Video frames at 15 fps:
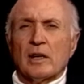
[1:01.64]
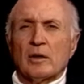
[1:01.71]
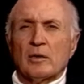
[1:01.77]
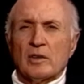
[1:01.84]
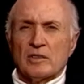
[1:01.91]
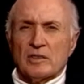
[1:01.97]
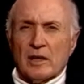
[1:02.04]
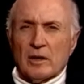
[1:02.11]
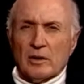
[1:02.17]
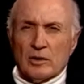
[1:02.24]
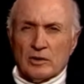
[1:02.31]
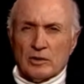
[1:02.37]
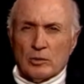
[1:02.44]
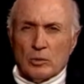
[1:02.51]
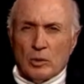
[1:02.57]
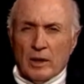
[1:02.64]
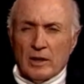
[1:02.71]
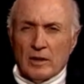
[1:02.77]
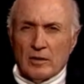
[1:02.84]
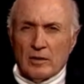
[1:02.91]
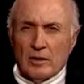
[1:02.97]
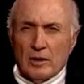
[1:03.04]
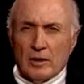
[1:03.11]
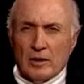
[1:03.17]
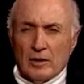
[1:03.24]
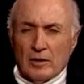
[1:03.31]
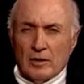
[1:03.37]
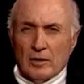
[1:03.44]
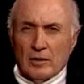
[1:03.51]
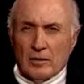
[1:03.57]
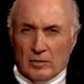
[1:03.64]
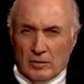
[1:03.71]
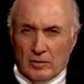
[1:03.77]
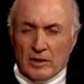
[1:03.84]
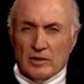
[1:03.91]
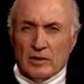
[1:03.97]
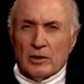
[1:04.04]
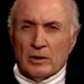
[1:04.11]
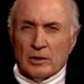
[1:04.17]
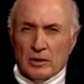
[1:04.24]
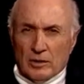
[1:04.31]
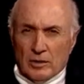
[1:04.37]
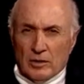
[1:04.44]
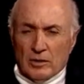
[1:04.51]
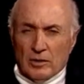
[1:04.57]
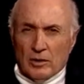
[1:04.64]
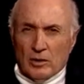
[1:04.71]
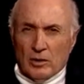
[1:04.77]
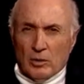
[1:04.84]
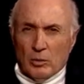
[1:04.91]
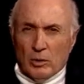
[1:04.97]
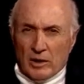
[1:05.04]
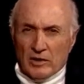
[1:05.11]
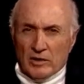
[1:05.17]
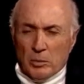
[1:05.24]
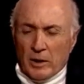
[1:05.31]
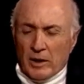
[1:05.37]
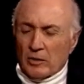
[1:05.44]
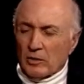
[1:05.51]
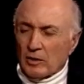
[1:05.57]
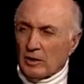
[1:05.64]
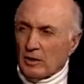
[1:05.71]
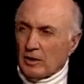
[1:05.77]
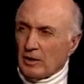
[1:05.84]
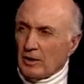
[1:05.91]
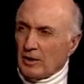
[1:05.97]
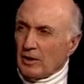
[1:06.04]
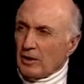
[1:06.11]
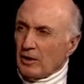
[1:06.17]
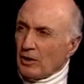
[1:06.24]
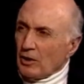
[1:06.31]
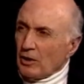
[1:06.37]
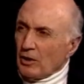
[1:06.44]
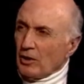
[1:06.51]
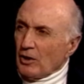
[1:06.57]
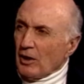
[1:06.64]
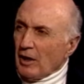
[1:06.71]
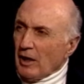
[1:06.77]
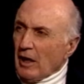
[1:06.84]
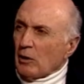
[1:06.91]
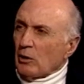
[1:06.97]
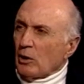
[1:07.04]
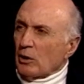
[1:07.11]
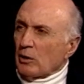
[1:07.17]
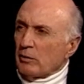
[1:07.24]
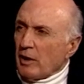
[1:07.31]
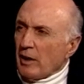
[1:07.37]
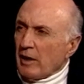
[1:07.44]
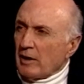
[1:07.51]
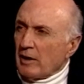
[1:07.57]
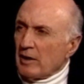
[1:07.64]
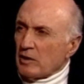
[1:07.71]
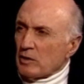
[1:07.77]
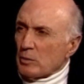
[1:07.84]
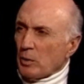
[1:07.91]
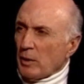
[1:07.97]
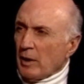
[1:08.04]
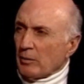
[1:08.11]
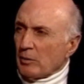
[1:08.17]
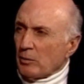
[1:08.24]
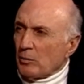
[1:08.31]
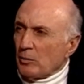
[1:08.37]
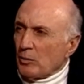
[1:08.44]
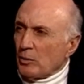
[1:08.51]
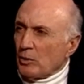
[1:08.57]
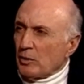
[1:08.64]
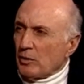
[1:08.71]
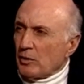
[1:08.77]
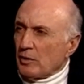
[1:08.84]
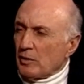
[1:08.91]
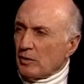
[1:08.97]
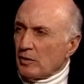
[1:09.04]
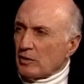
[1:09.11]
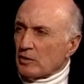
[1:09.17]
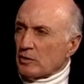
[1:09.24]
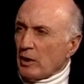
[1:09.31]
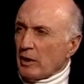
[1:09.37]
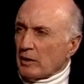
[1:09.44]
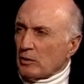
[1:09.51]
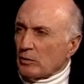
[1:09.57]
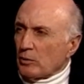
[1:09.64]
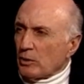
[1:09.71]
out and the sound isn't right. Let's hear what it's about. How long have you had this problem with the strangled